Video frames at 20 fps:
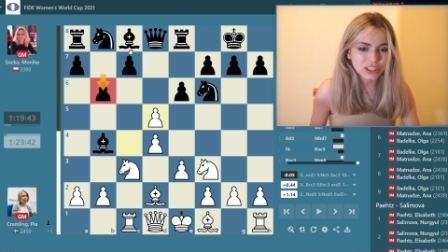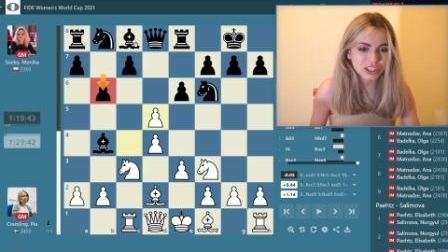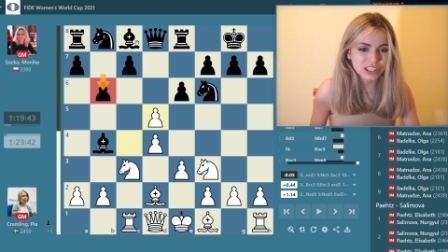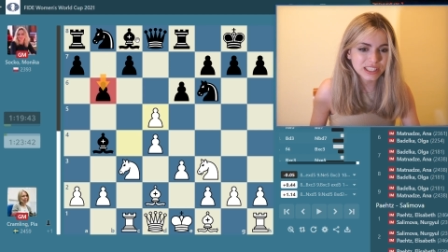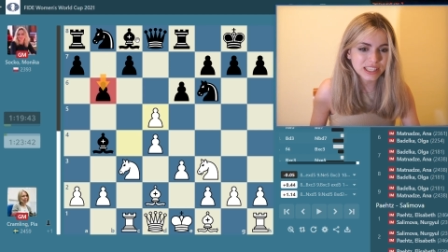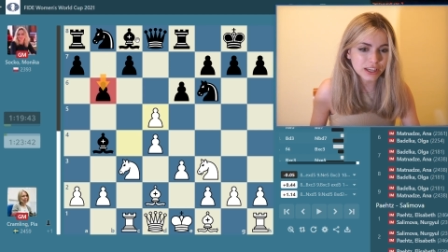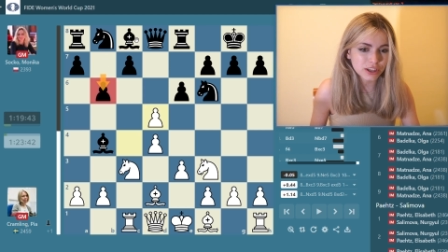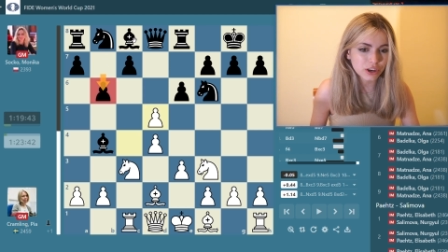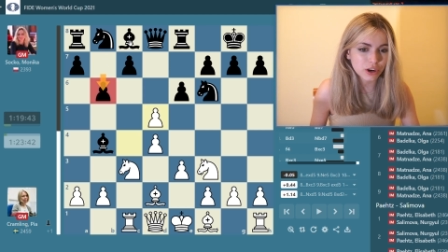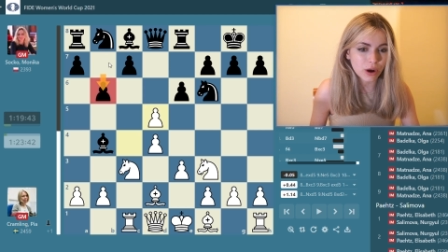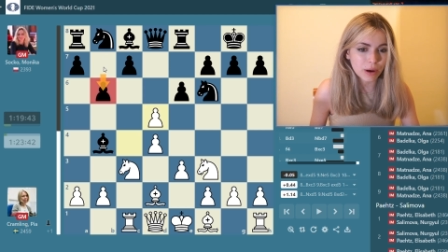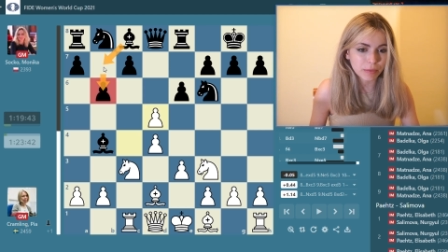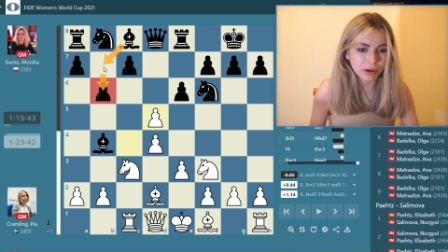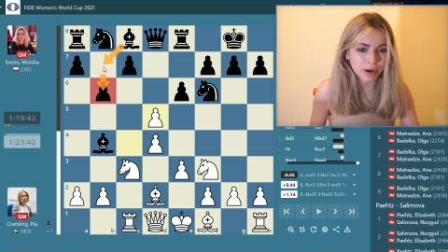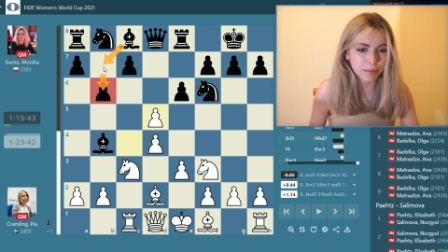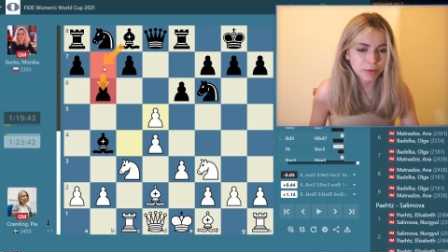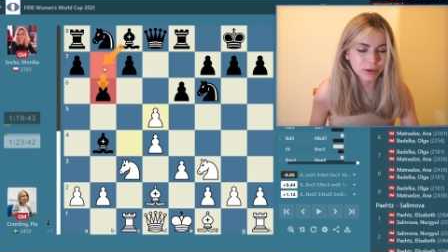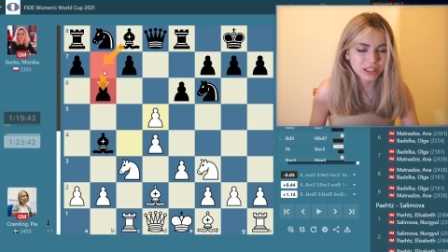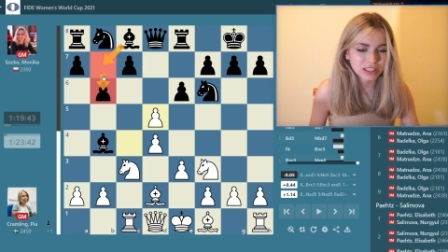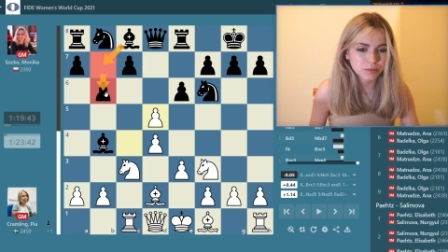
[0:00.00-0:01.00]
you're saying, you know, I'm gonna
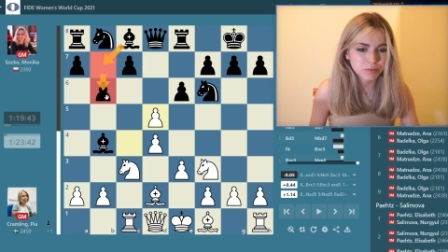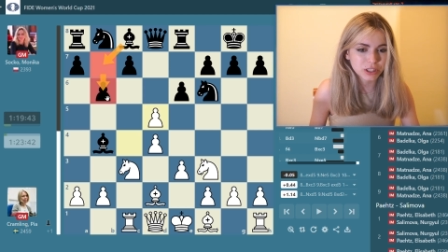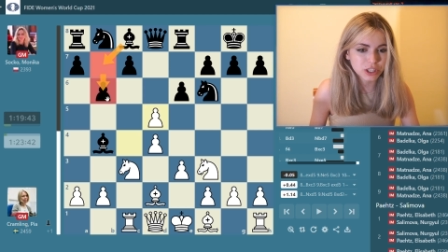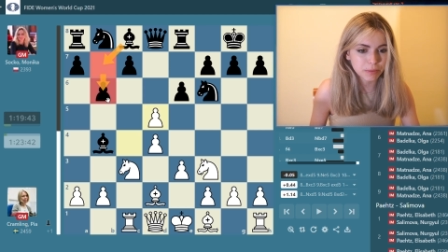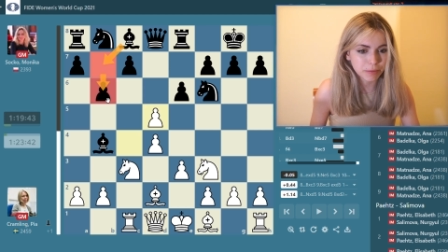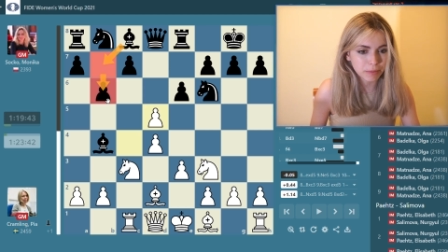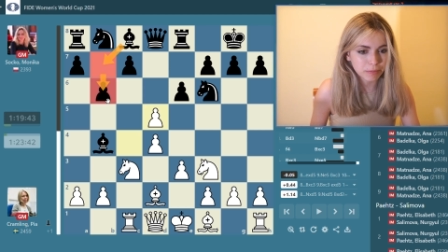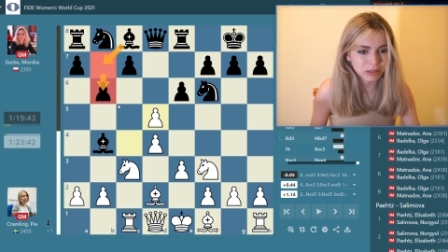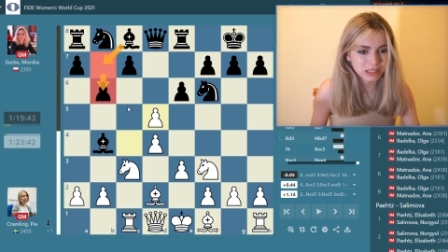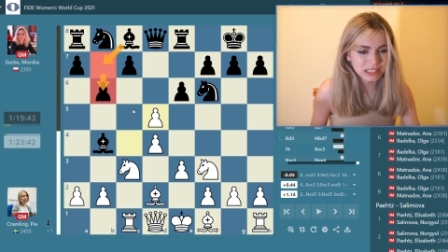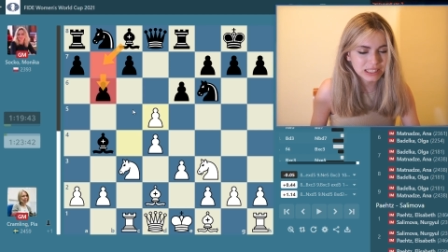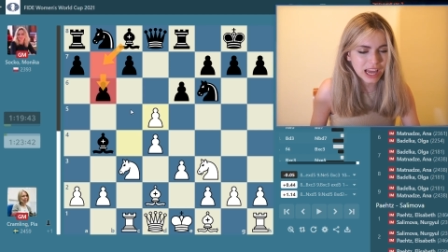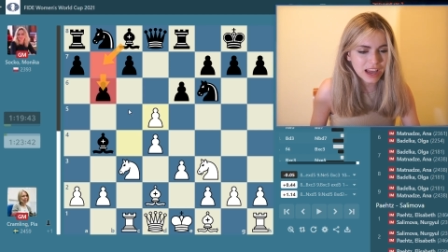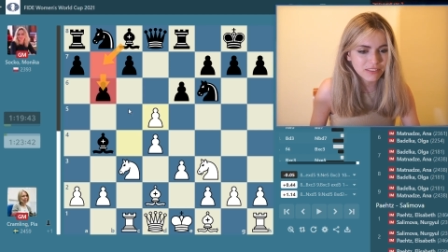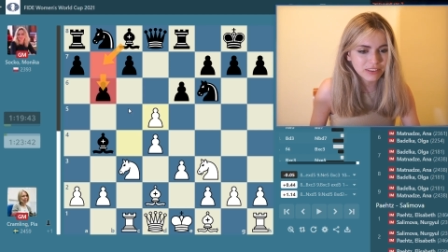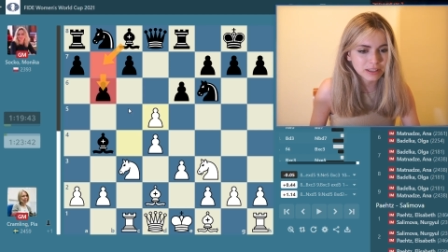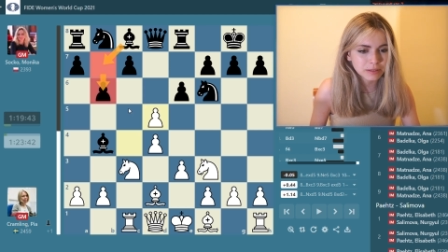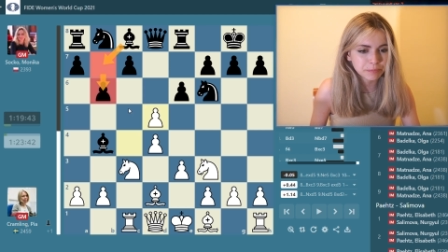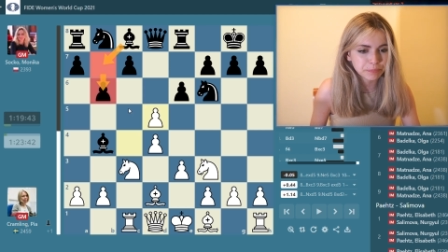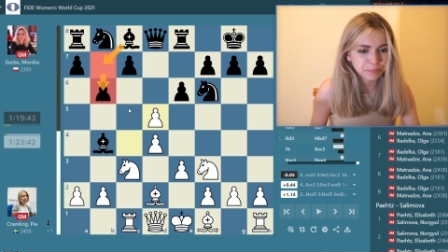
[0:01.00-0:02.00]
put this bishop on
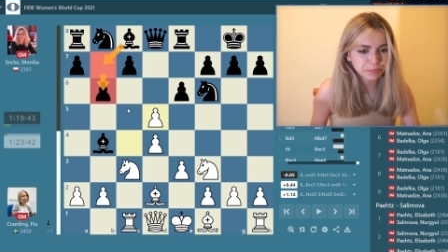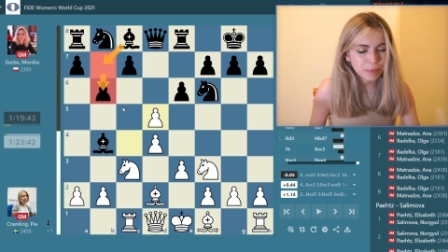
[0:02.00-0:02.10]
b7,